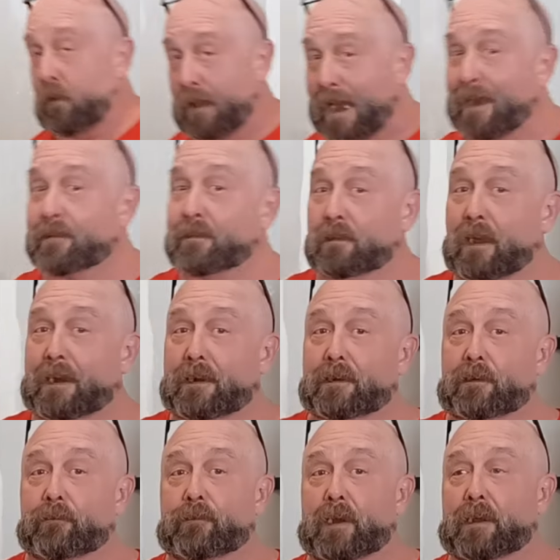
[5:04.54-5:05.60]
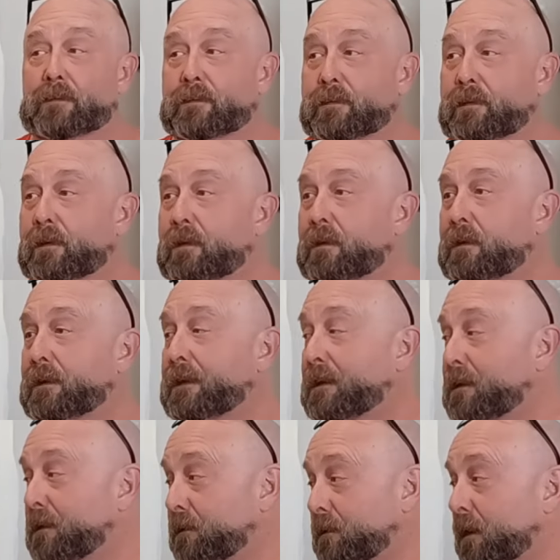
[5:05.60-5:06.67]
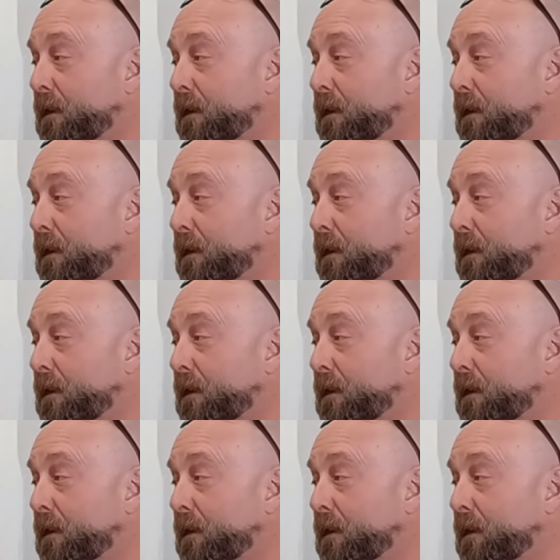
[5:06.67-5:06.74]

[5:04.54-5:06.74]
last line of defense is